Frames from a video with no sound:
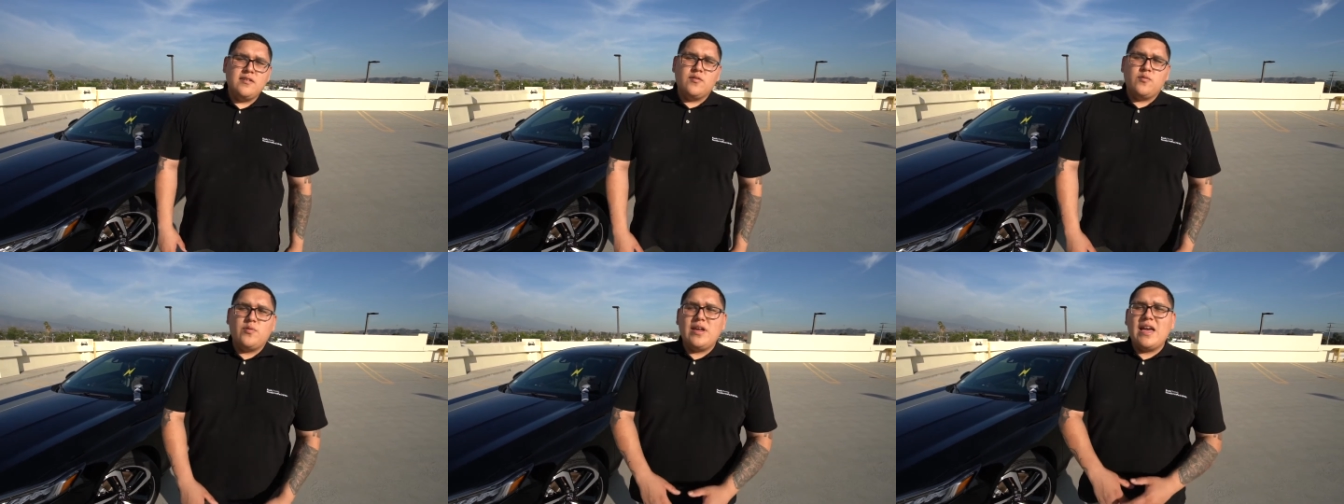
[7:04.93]

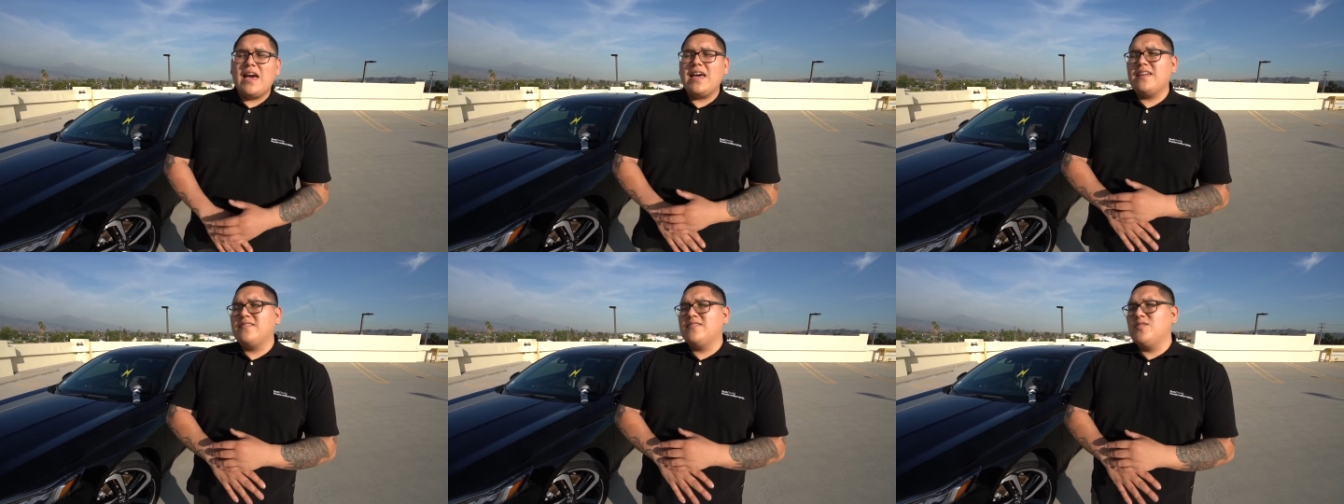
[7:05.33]
We
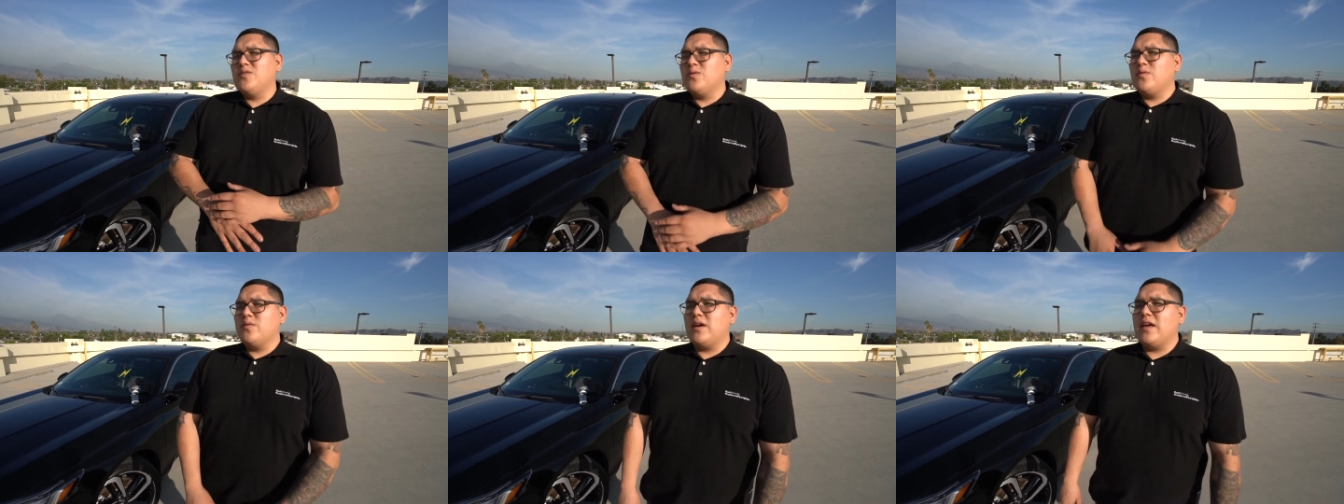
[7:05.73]
had to
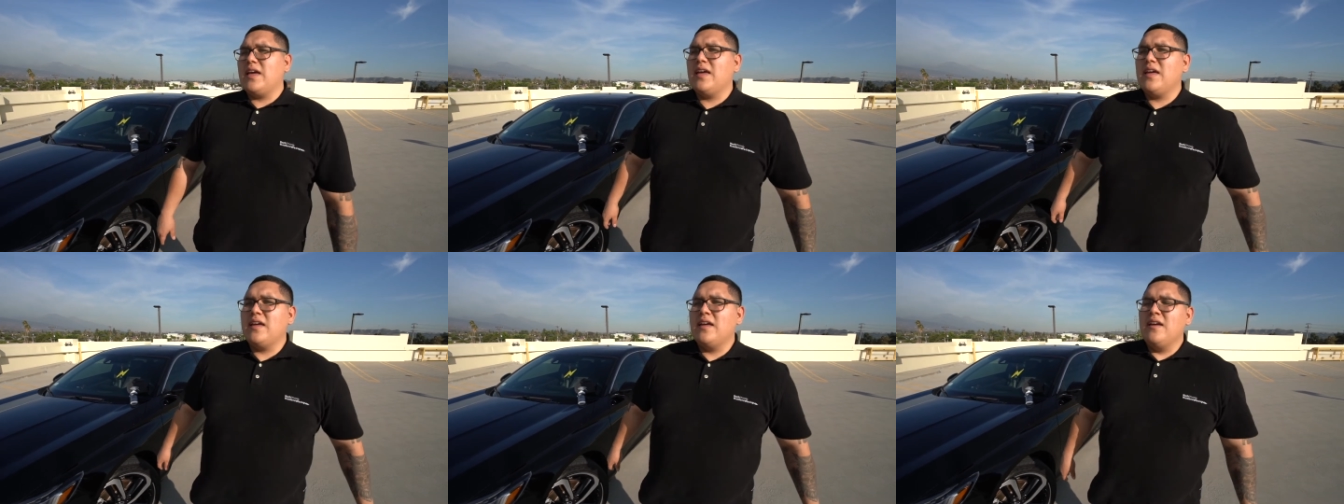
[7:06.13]
do
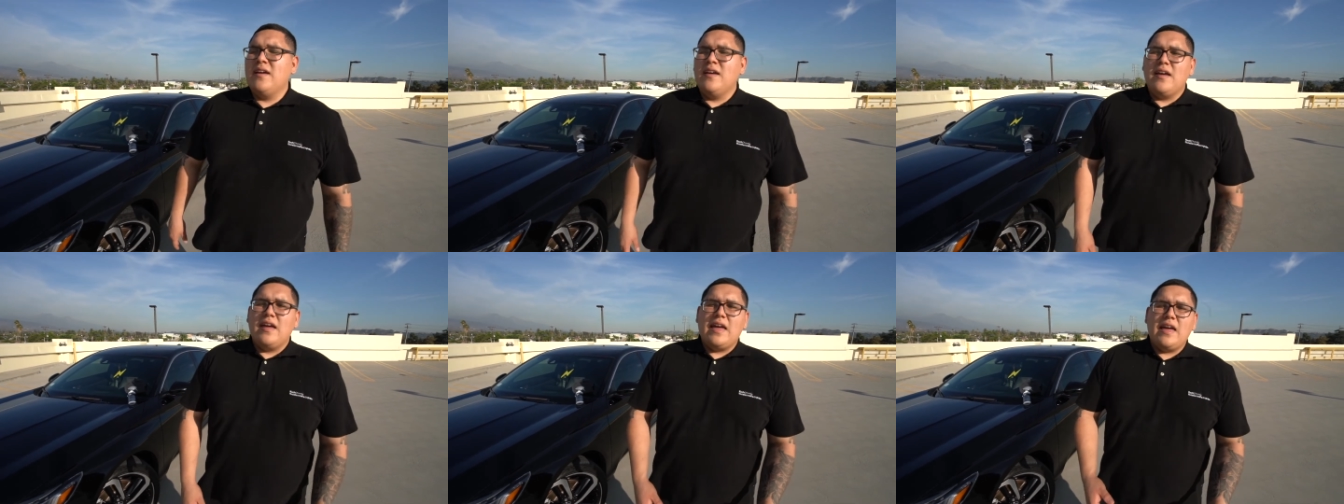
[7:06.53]
a
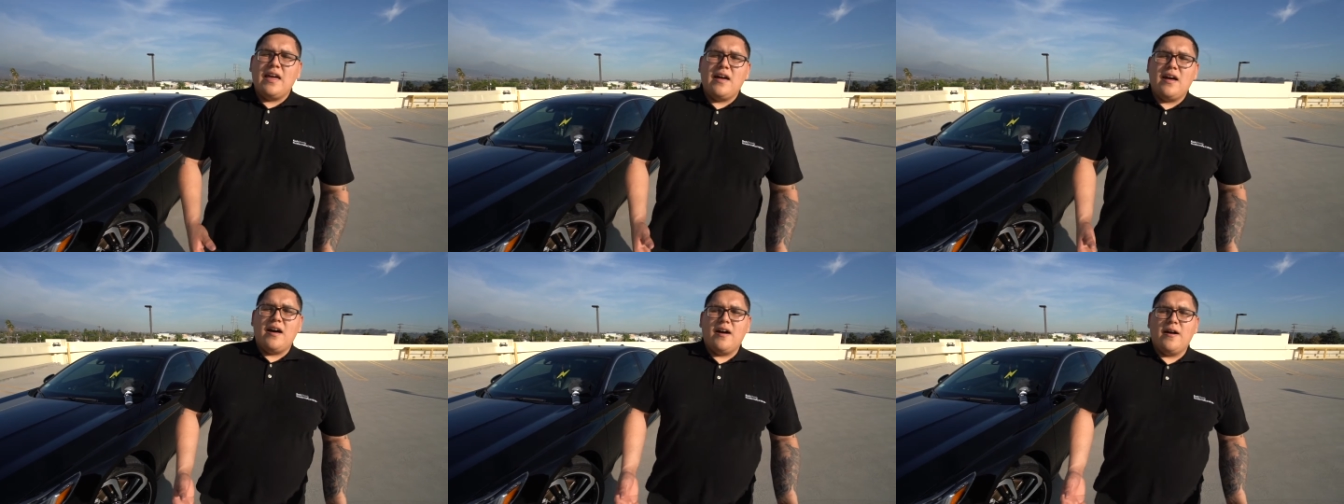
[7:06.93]

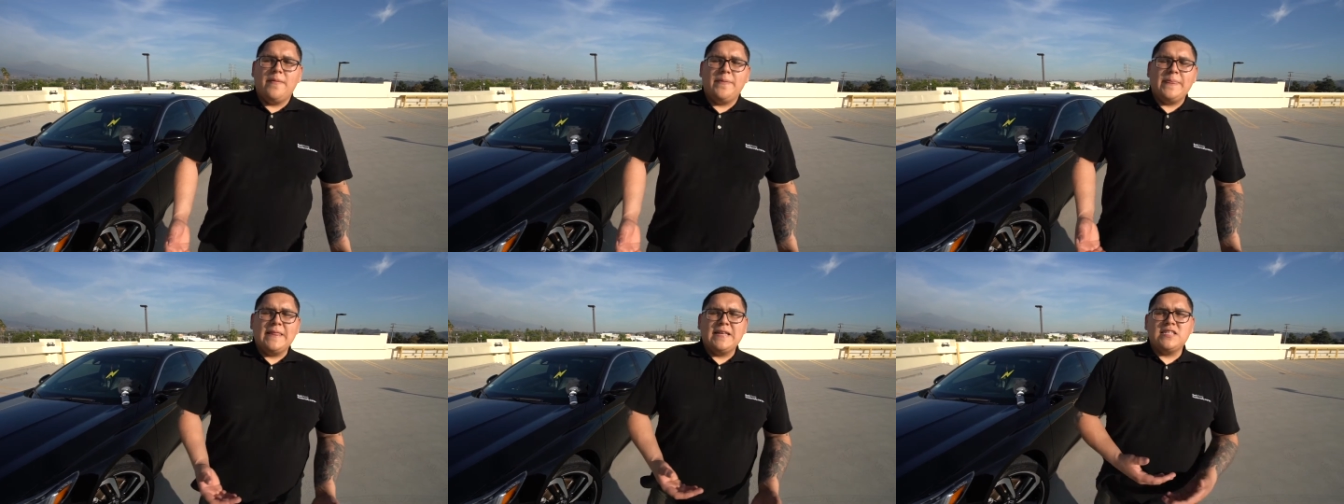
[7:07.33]

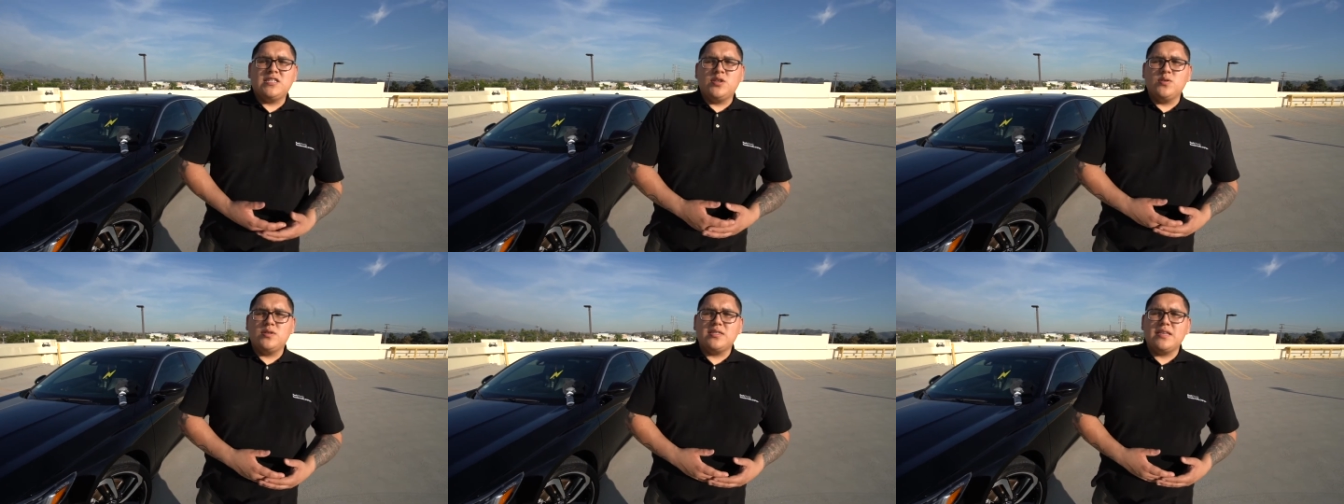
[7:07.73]

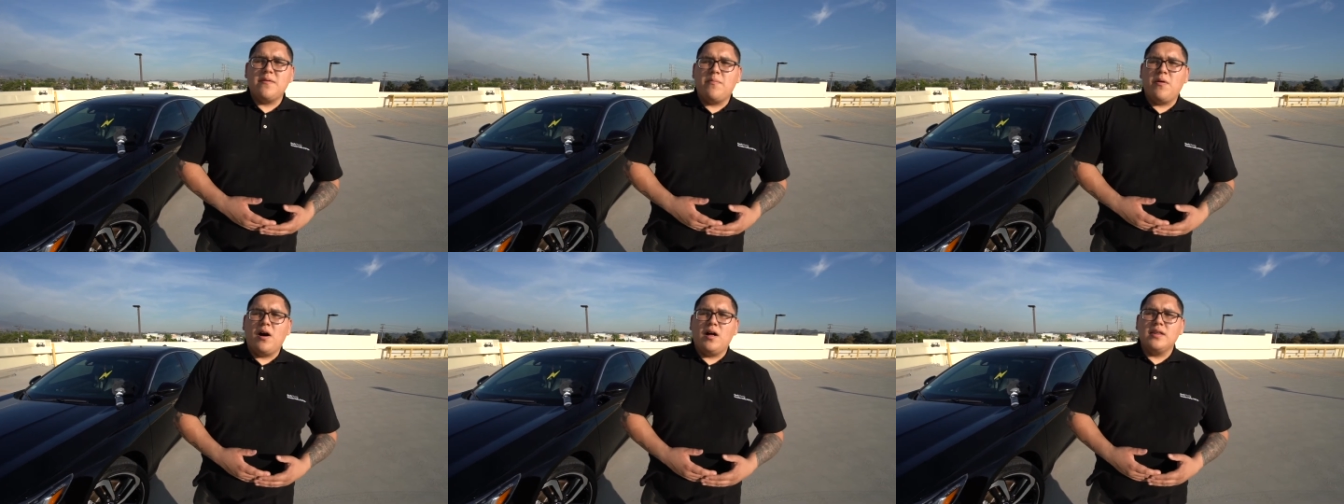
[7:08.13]

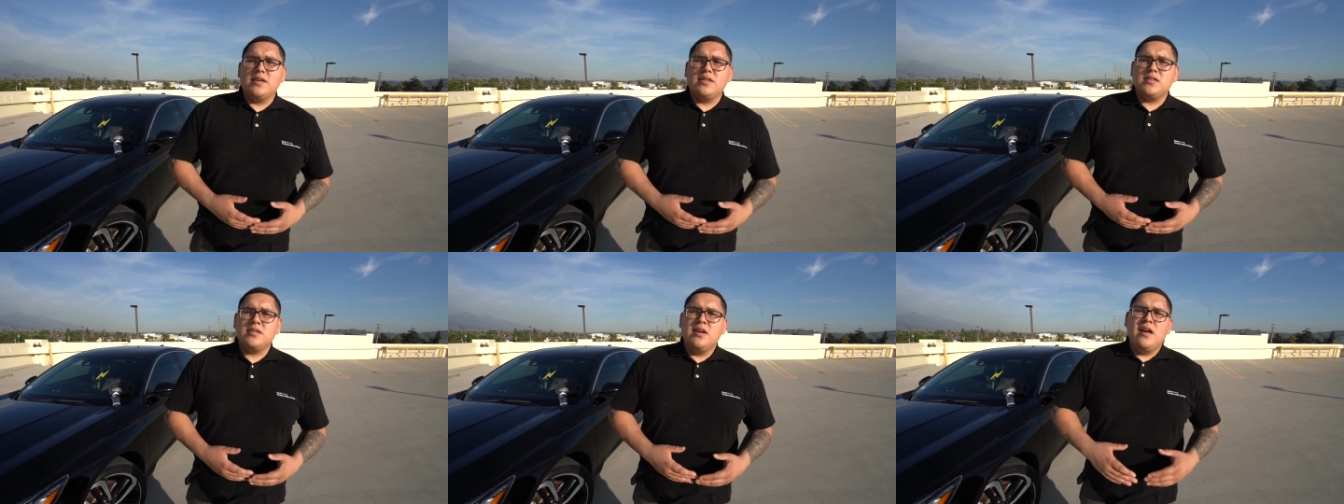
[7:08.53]
two-step
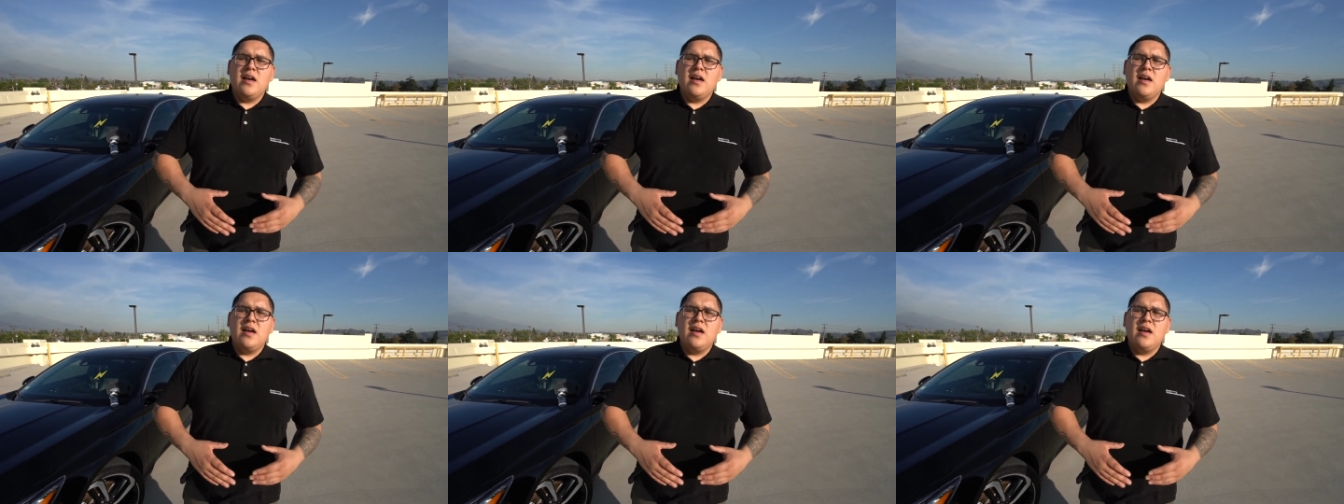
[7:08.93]
polish.